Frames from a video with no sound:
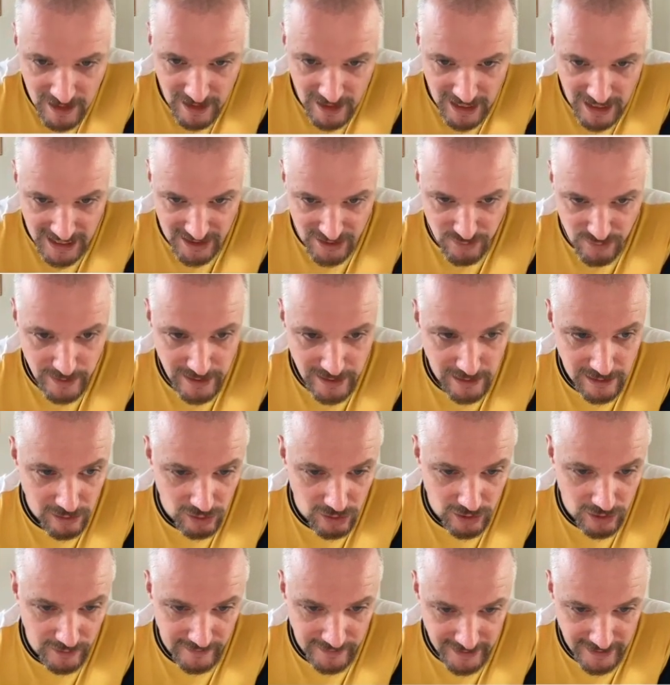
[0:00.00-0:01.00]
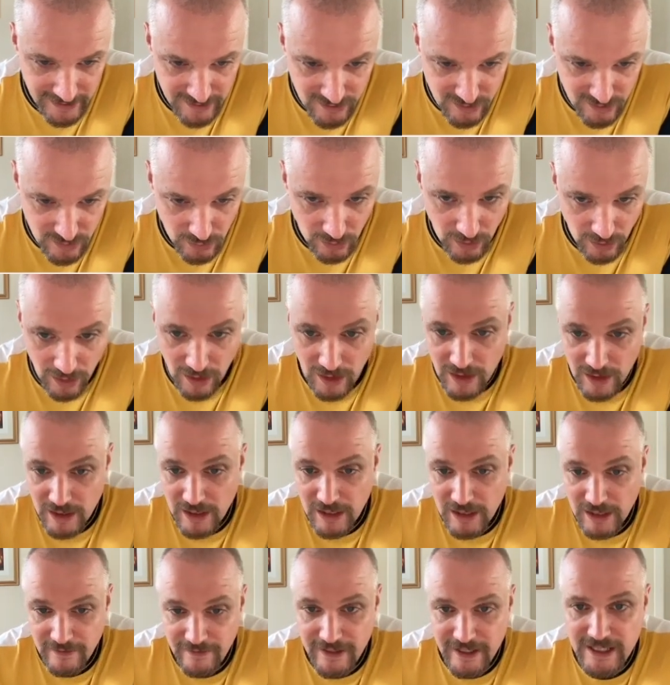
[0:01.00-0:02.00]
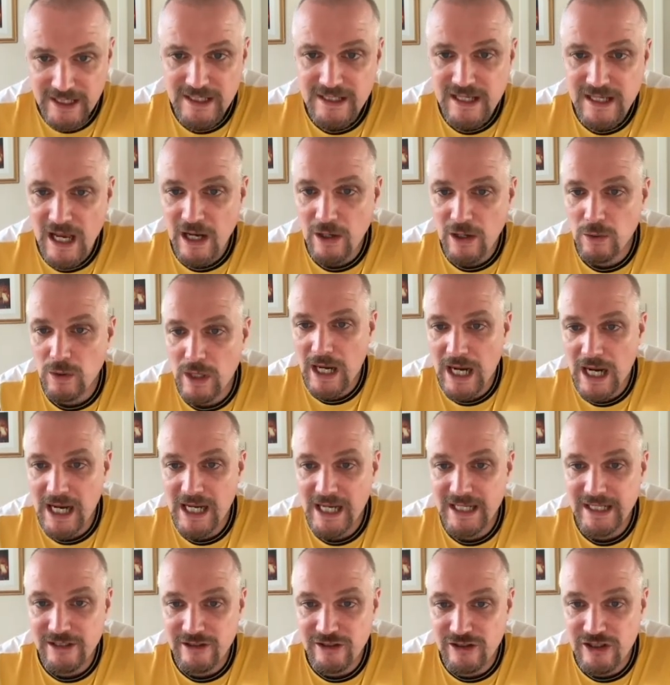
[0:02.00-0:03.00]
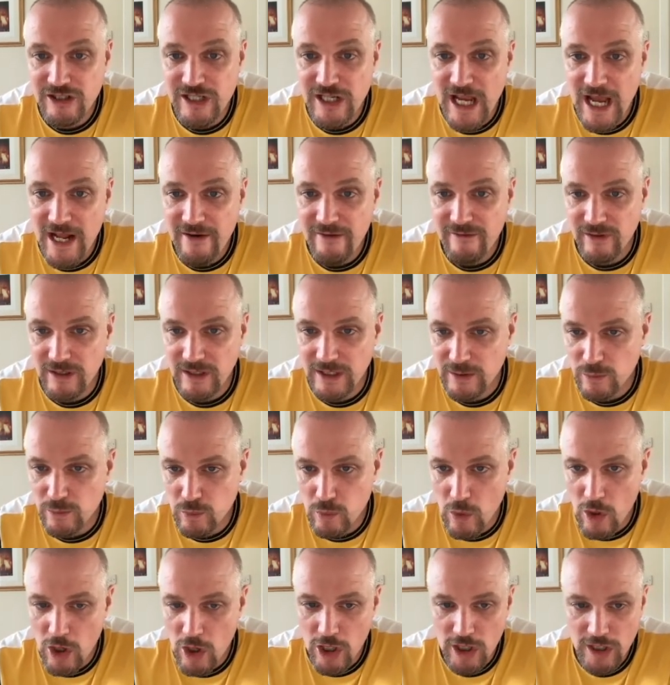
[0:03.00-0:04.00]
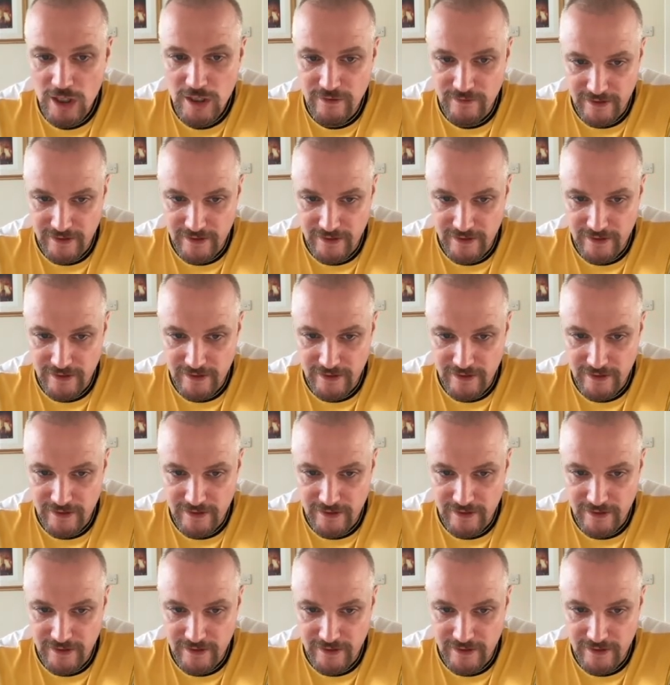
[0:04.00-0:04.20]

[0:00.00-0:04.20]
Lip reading: as we look on this. So this is how I generally work